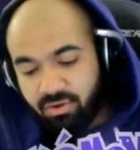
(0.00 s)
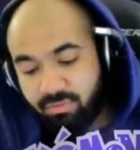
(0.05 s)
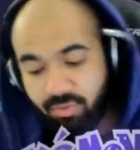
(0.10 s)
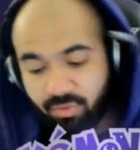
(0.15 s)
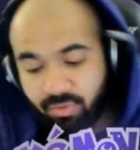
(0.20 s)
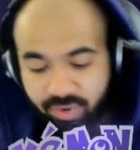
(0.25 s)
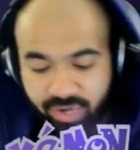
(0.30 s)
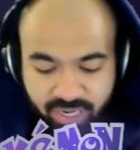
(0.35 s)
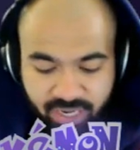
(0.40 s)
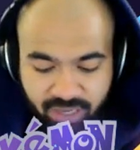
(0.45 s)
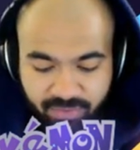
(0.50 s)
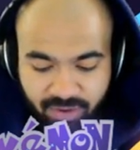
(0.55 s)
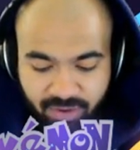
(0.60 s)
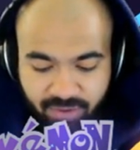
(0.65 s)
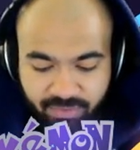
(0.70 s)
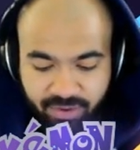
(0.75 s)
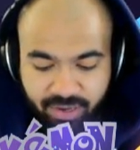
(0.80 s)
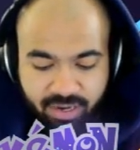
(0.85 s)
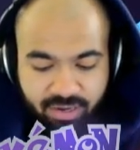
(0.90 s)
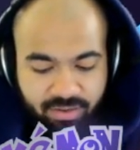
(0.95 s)
Or Mareanie,
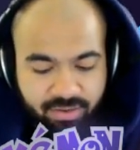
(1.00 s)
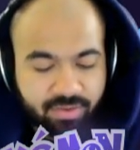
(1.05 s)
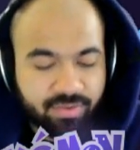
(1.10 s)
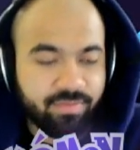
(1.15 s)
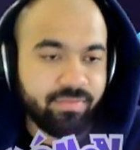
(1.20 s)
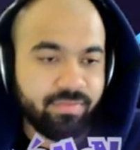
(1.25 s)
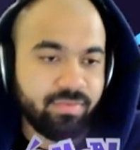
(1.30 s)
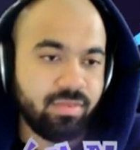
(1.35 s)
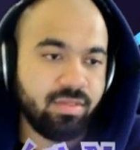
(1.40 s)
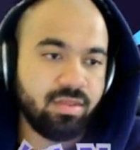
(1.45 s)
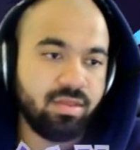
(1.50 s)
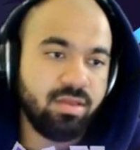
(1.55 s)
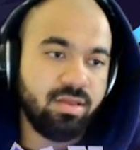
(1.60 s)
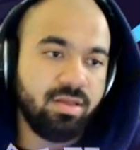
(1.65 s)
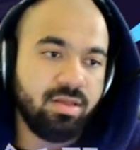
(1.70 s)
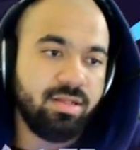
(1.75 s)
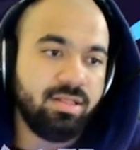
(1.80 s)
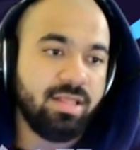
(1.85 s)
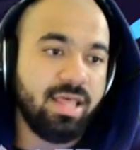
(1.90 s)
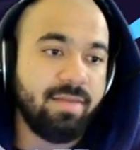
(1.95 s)
my bad.
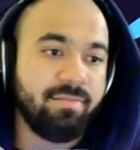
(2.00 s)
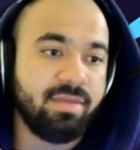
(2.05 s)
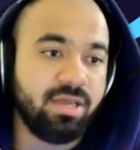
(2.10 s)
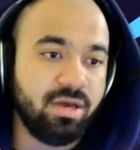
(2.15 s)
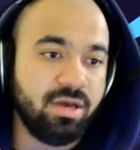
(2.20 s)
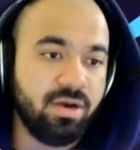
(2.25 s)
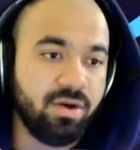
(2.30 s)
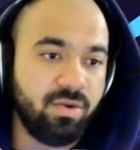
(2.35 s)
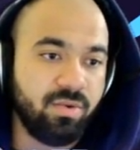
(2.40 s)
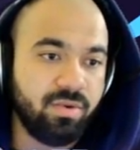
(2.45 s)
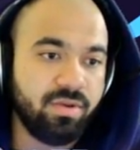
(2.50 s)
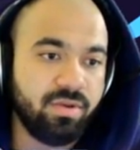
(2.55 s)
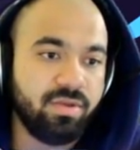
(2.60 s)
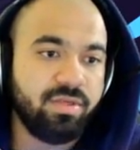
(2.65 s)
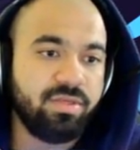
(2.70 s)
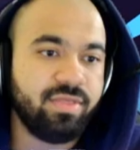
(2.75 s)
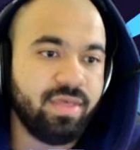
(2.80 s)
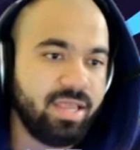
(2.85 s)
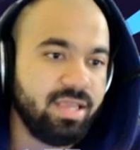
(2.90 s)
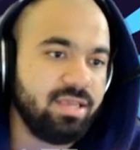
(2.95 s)
Let me go.
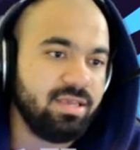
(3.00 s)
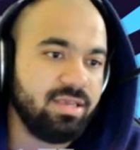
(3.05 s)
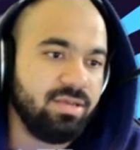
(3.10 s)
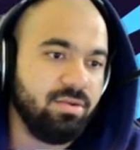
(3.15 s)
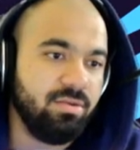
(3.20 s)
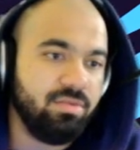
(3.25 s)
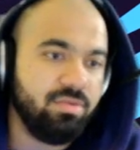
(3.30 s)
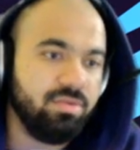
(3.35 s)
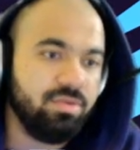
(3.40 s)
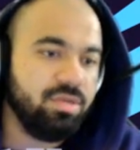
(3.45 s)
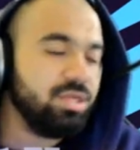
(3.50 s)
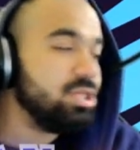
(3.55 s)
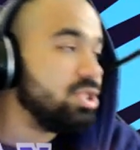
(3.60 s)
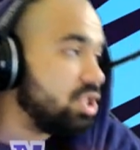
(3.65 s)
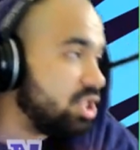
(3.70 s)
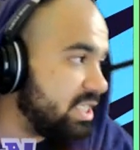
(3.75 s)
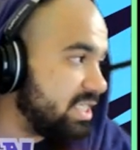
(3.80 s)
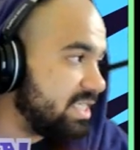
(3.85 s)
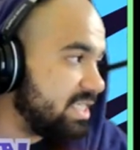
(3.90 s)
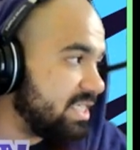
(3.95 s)
Thank you.
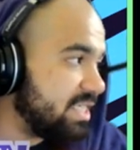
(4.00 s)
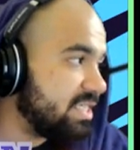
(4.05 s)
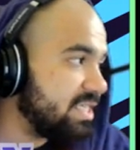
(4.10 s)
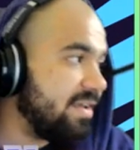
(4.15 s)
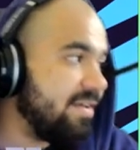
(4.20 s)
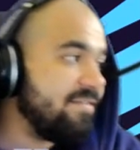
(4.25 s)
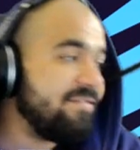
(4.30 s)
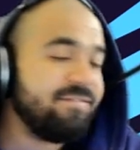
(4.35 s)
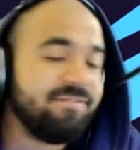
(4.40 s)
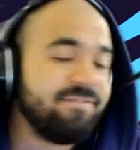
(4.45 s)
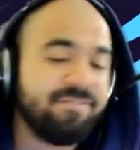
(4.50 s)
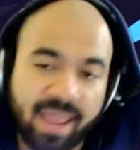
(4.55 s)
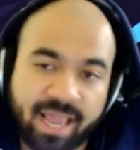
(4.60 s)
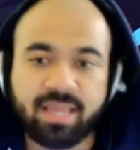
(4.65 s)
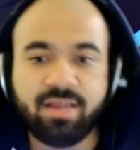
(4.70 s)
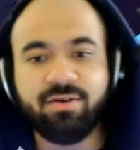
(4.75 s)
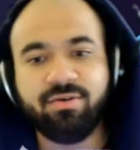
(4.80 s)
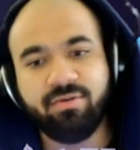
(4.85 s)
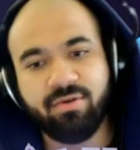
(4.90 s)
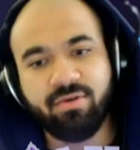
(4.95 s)
Jesus
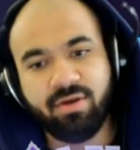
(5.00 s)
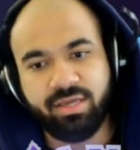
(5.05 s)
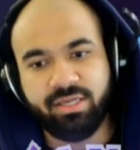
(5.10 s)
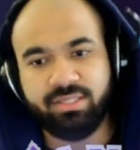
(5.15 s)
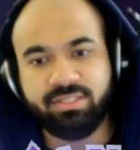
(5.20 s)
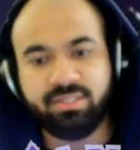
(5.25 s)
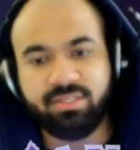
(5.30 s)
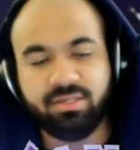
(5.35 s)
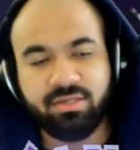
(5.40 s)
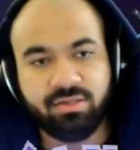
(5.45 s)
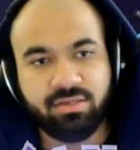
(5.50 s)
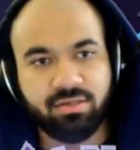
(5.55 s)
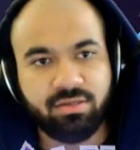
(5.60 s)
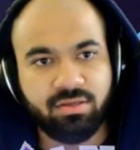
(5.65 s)
fucking Christ.